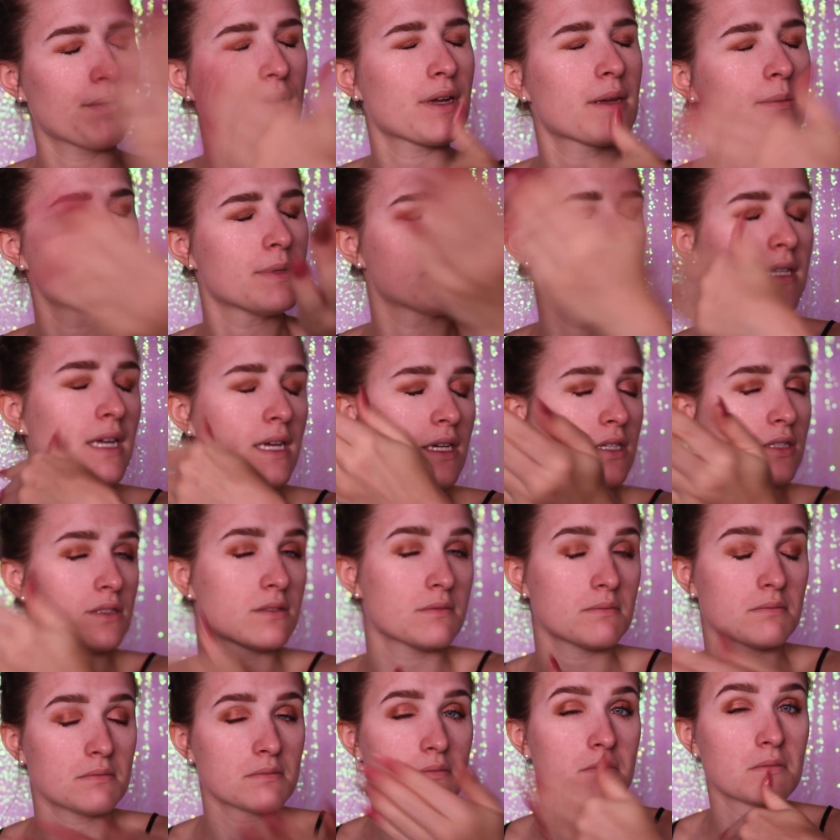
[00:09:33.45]

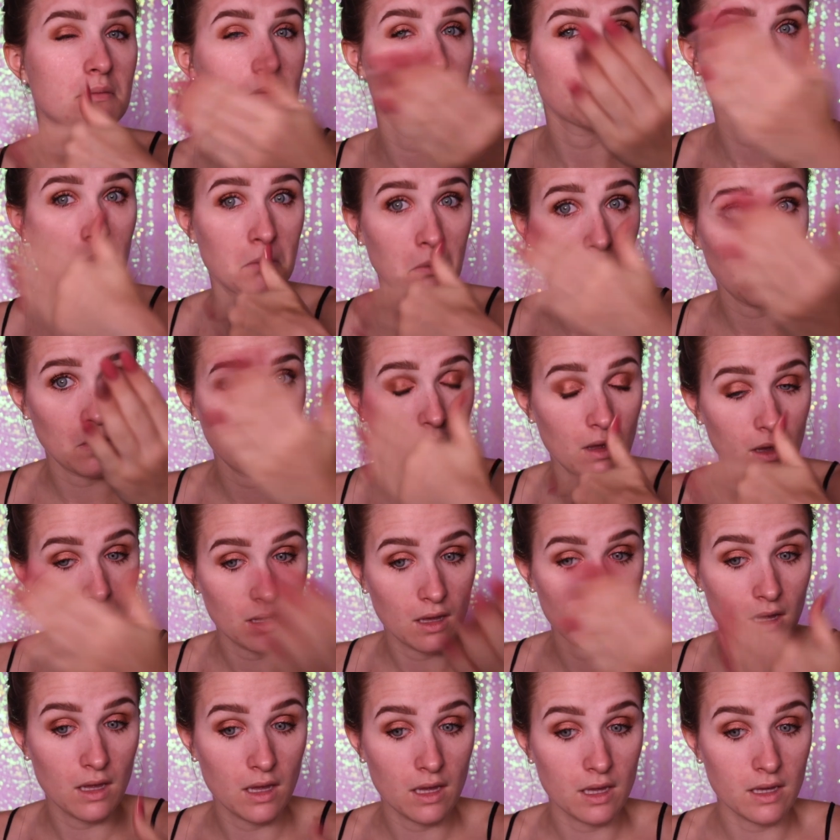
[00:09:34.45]
recommendation
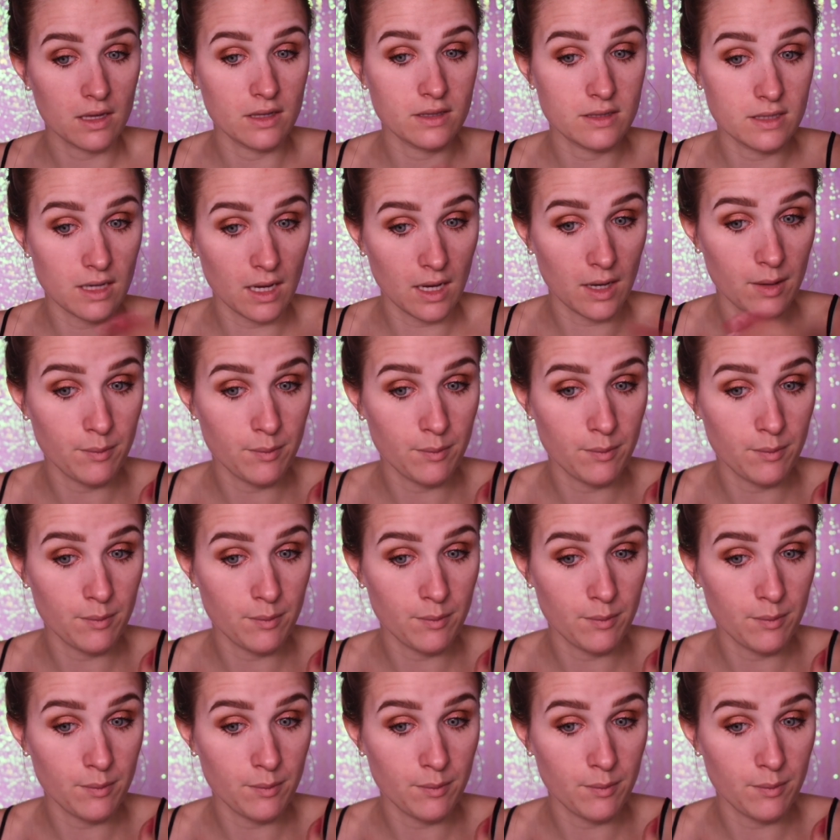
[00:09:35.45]
is